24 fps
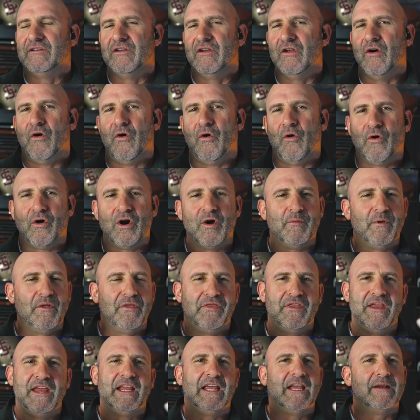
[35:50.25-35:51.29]
horrible
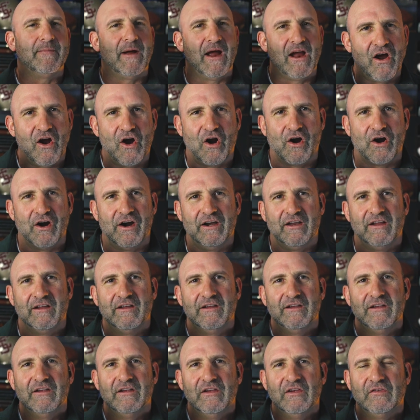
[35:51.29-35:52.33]
thing in my heart.
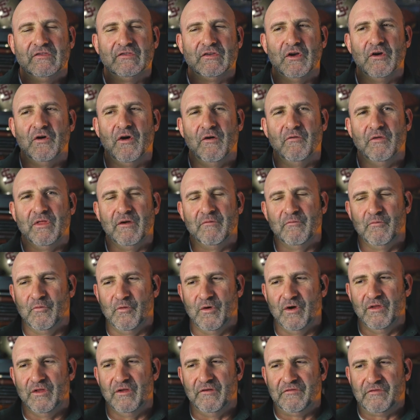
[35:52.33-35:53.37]
So yep.
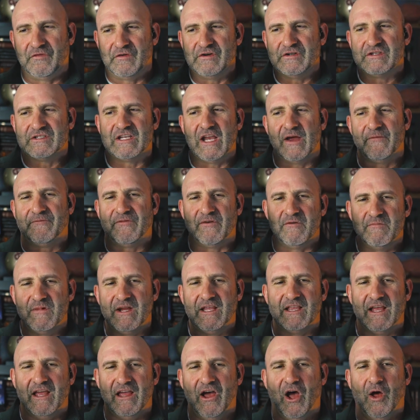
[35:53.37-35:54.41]
the, the first step for me
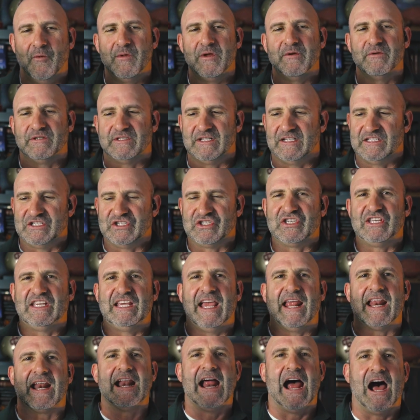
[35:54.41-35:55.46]
that helped me was to just
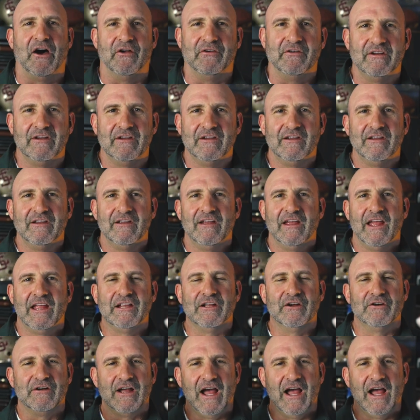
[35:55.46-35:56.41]
get it out and go,